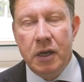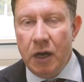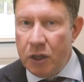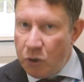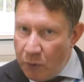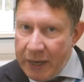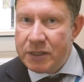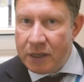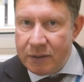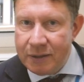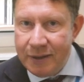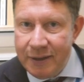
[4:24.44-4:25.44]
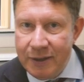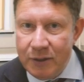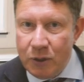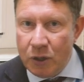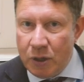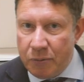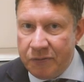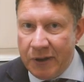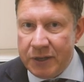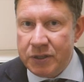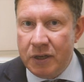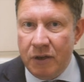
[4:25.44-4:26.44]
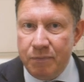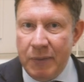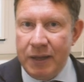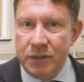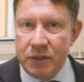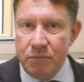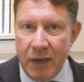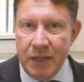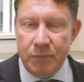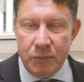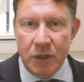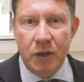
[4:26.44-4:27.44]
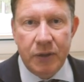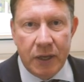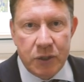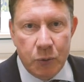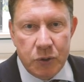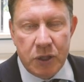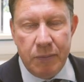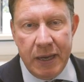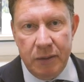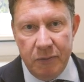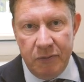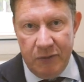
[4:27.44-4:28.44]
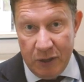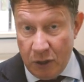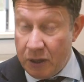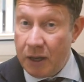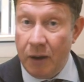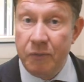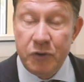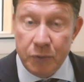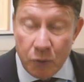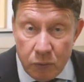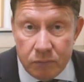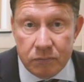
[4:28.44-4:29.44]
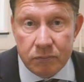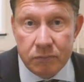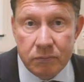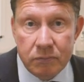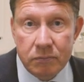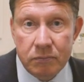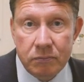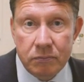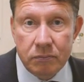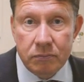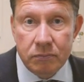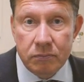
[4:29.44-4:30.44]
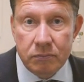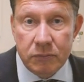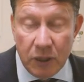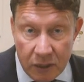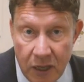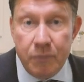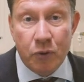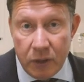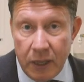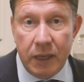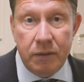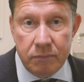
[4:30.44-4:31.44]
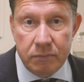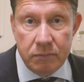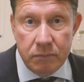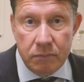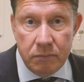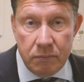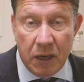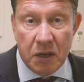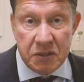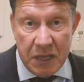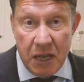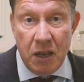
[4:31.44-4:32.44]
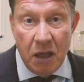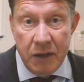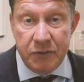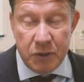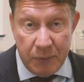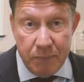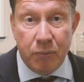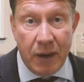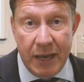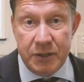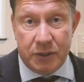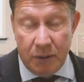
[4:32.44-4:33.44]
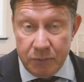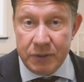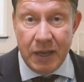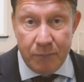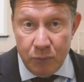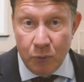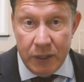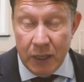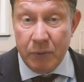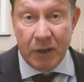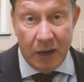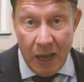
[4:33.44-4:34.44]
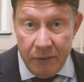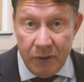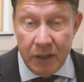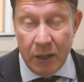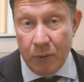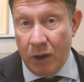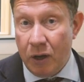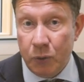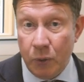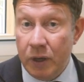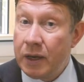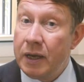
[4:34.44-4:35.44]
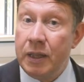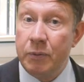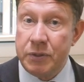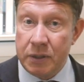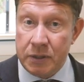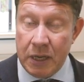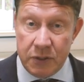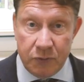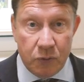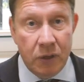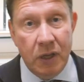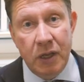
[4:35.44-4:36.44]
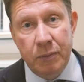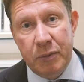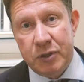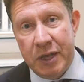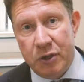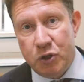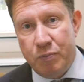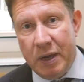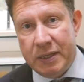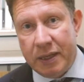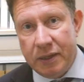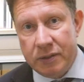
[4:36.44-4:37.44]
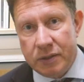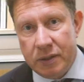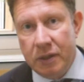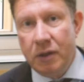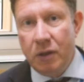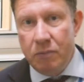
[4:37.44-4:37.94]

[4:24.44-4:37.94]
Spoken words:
And the reason that the professor of medicine made them do this was to make them feel uncomfortable, deliberately, because their lives had been blessed up to that point. They were clever, they were hardworking, they were successful potential medics.